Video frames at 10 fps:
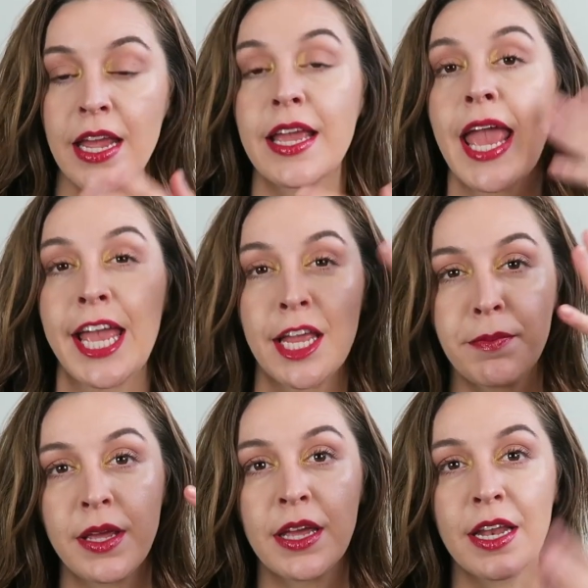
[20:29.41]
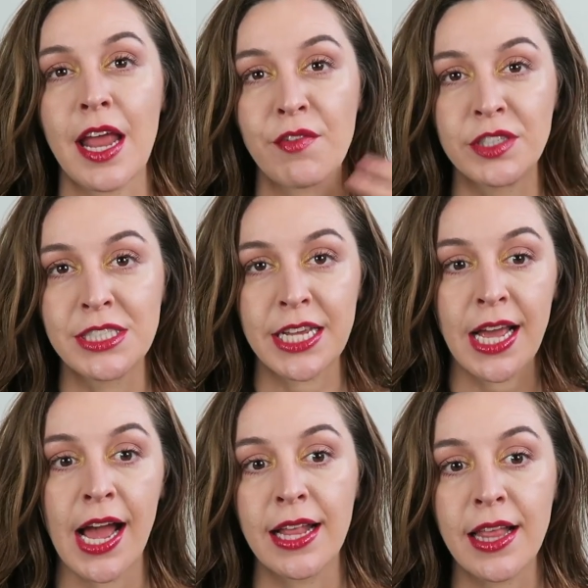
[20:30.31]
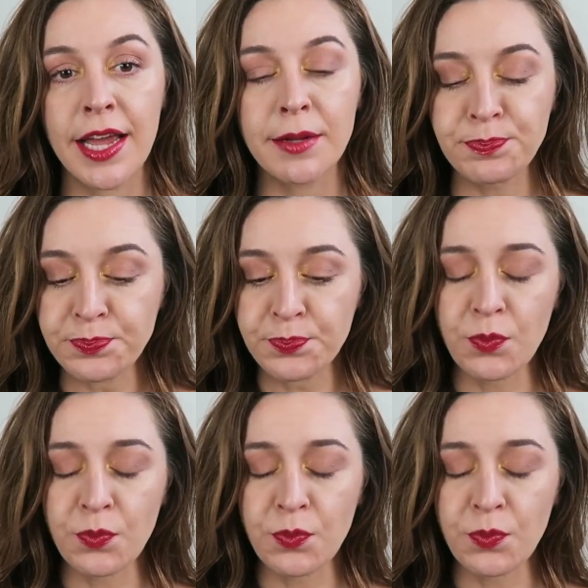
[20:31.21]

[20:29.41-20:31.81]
it can be an everyday highlight,